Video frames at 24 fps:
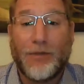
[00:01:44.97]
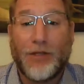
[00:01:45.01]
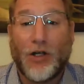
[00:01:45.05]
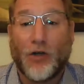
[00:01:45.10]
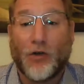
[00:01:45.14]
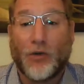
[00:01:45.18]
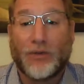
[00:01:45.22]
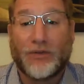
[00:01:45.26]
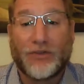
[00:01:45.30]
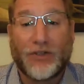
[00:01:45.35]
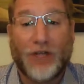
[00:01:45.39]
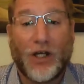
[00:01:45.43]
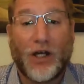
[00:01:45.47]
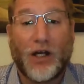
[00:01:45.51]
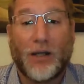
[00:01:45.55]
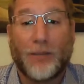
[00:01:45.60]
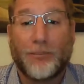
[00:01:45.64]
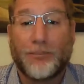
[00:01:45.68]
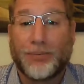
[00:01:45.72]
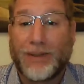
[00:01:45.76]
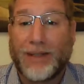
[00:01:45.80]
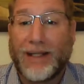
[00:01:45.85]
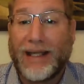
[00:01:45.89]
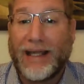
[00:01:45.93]
You know, we saw a
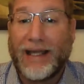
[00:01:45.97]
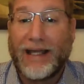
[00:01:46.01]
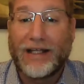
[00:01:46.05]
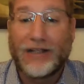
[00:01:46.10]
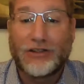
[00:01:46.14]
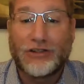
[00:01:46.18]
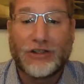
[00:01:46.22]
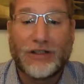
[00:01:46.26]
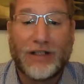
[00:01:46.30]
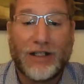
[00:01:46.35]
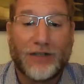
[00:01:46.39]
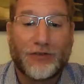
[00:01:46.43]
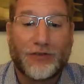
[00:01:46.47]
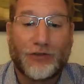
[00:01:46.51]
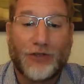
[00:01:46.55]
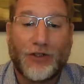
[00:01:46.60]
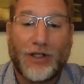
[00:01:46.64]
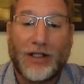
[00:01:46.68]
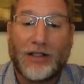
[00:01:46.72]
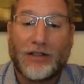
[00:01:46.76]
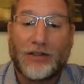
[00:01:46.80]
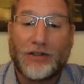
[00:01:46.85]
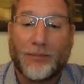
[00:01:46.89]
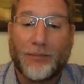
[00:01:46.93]
play action
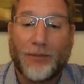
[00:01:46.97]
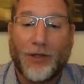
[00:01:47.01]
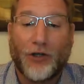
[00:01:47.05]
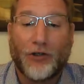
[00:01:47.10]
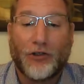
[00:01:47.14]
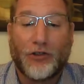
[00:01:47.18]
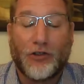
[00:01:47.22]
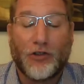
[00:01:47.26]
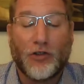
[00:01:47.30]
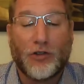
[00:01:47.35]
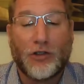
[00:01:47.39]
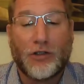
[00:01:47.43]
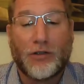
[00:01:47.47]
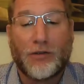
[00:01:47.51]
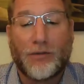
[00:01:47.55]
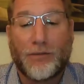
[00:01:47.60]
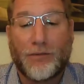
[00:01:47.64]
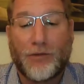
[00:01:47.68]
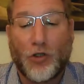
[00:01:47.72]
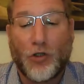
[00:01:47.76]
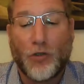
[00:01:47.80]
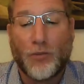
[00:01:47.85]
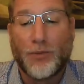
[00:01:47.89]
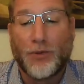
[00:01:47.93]
yesterday, and Amari
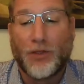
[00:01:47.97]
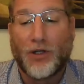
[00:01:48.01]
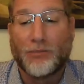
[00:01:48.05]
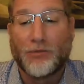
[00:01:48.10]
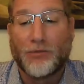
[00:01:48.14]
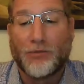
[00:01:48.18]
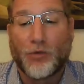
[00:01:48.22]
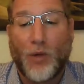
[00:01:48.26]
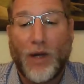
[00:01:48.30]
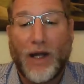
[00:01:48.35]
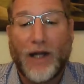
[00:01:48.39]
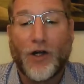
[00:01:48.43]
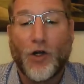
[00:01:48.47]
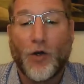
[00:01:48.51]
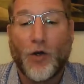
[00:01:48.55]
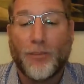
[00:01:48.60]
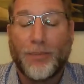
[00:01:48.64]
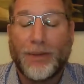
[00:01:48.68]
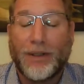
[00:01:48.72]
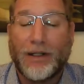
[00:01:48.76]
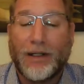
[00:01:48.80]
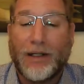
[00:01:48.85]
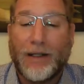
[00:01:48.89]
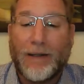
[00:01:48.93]
Cooper comes wide
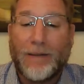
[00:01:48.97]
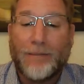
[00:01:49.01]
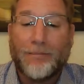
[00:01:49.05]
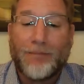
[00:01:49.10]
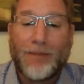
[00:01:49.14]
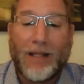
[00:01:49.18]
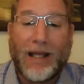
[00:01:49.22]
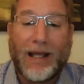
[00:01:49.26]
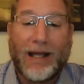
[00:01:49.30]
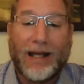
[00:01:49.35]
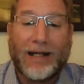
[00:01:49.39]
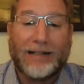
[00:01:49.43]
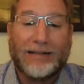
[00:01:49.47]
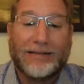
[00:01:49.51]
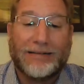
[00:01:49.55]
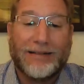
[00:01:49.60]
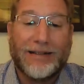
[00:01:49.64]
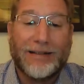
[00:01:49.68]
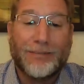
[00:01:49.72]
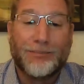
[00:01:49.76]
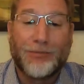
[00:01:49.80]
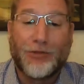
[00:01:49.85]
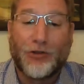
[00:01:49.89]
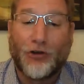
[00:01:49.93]
open on a
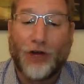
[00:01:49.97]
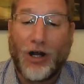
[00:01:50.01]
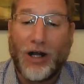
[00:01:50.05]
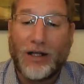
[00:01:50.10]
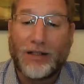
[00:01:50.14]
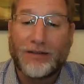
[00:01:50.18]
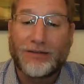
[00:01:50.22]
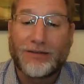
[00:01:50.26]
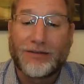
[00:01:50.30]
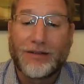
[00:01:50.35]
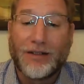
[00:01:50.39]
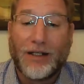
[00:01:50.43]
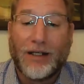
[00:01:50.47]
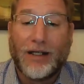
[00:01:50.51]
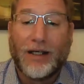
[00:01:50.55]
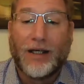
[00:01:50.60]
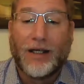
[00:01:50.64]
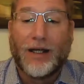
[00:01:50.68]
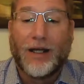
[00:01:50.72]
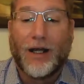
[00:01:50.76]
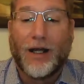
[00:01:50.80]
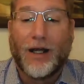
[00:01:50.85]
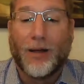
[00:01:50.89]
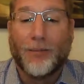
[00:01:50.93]
deep cross.
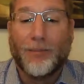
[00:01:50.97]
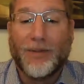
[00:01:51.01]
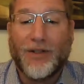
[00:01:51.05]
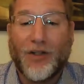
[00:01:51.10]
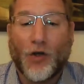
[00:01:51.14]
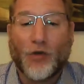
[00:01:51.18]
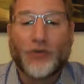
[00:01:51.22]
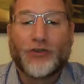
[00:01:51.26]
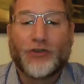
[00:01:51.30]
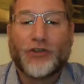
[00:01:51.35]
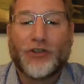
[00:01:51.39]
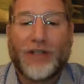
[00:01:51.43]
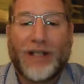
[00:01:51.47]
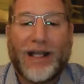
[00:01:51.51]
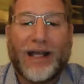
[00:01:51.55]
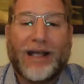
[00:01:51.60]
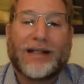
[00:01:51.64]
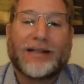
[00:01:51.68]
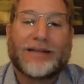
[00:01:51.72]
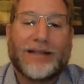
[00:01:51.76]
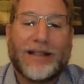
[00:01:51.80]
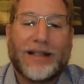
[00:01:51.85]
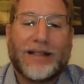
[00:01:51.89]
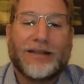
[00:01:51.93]
And those are the
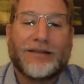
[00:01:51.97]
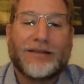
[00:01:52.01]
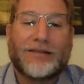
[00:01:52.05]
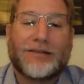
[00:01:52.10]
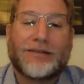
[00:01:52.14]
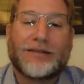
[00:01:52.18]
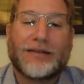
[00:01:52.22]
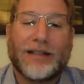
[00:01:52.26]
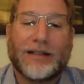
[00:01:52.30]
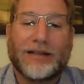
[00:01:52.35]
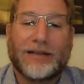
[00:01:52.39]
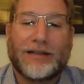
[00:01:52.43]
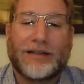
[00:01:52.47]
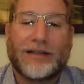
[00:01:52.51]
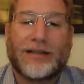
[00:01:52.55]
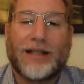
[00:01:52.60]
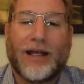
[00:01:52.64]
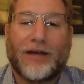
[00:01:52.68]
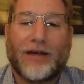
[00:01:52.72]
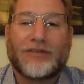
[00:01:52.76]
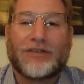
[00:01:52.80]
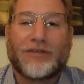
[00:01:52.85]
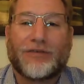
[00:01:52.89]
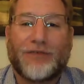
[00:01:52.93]
kind of things that
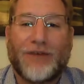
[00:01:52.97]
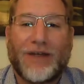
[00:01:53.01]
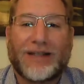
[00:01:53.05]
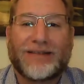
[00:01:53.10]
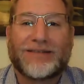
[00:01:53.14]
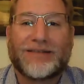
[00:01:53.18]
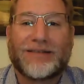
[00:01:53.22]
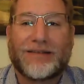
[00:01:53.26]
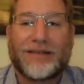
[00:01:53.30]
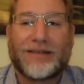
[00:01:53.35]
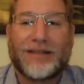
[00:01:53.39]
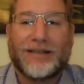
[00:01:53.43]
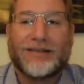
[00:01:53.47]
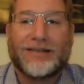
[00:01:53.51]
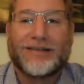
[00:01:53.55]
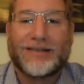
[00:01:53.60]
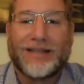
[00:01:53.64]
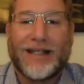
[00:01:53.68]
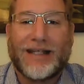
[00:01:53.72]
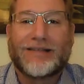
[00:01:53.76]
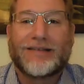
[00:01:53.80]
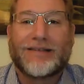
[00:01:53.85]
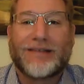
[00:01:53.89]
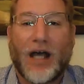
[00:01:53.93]
Kevin Stefanski
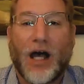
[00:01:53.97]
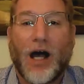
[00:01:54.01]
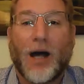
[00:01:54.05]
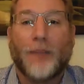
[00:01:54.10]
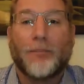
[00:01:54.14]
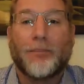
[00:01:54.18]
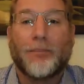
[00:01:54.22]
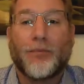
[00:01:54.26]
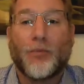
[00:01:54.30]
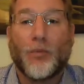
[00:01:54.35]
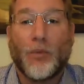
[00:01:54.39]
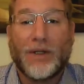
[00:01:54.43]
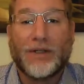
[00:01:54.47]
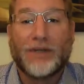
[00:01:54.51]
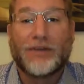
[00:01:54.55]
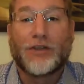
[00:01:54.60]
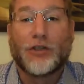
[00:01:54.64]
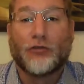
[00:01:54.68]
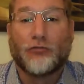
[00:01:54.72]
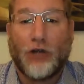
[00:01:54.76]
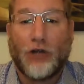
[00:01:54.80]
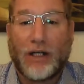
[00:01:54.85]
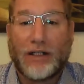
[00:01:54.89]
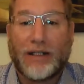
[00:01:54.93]
sets up with
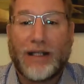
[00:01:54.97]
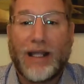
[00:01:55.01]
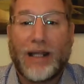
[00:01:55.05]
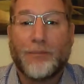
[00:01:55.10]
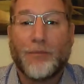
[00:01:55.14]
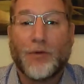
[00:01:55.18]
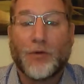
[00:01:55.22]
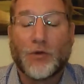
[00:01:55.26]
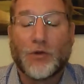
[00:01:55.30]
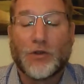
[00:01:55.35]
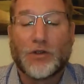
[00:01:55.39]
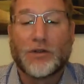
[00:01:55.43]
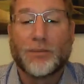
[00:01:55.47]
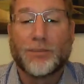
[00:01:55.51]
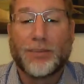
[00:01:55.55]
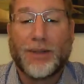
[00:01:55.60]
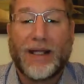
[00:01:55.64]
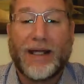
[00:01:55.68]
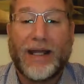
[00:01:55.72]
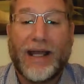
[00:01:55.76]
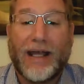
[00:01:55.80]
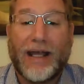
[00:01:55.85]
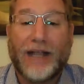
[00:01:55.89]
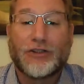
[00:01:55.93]
the run game and the
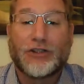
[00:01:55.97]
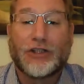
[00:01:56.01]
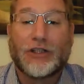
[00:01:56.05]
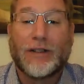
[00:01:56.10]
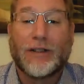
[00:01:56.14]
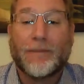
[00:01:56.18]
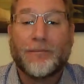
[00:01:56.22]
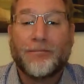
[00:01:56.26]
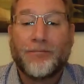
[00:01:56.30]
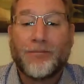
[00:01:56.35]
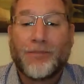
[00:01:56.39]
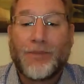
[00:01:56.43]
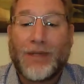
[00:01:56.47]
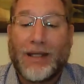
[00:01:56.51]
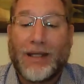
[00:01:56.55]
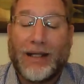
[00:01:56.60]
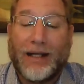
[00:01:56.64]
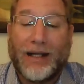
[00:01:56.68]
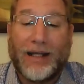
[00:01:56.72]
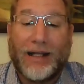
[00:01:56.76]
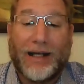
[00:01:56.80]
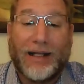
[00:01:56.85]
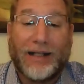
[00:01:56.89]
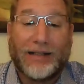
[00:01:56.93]
play action.
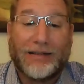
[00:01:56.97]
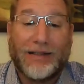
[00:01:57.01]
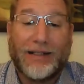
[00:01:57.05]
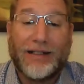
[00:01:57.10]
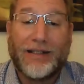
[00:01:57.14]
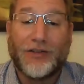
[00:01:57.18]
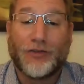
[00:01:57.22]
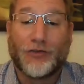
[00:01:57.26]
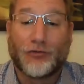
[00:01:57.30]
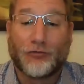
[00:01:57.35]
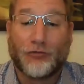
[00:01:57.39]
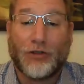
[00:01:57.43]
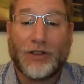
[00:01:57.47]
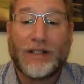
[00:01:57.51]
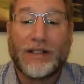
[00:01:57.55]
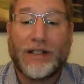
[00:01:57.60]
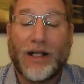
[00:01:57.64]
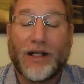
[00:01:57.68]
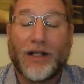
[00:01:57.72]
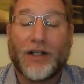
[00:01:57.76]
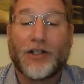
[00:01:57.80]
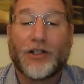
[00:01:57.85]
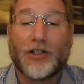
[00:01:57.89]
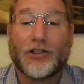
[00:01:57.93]
And I think he's really
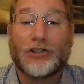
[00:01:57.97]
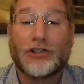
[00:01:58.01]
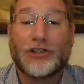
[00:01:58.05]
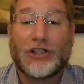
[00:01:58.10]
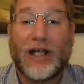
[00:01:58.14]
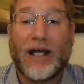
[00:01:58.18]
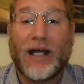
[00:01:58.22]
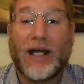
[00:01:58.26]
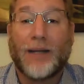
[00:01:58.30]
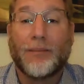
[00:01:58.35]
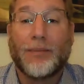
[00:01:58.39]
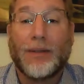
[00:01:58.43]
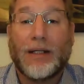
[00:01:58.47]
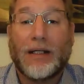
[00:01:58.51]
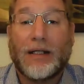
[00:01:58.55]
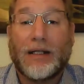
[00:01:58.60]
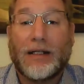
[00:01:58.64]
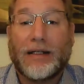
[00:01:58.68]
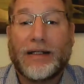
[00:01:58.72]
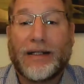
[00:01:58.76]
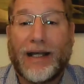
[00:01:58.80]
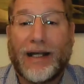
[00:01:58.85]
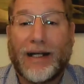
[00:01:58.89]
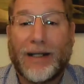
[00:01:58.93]
done a good job
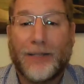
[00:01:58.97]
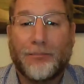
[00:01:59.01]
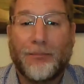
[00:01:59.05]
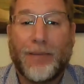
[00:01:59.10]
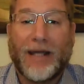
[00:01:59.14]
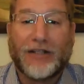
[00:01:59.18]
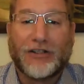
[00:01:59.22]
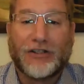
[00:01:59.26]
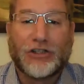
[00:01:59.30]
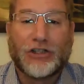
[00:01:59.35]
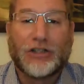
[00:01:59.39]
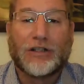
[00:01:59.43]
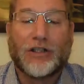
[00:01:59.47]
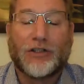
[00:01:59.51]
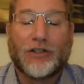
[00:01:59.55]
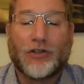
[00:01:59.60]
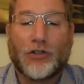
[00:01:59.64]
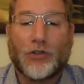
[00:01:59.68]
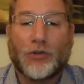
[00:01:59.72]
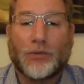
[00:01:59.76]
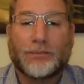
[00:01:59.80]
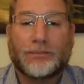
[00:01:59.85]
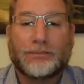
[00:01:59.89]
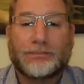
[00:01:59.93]
kind of meshing the
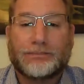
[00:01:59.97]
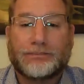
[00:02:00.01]
two.